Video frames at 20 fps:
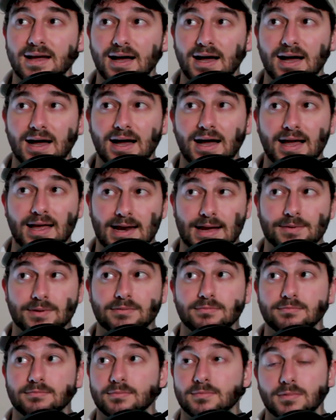and I
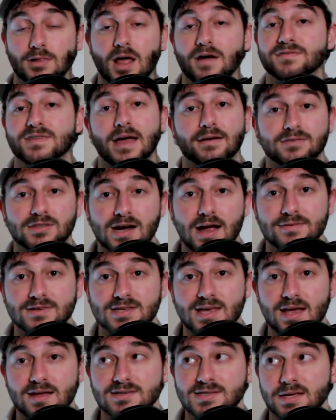would love to have Travis
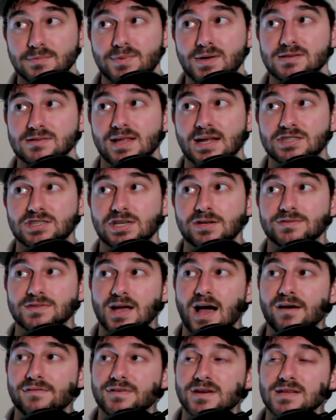Kelce, a piece of that Chiefs
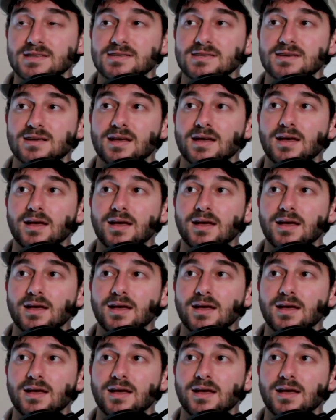offense,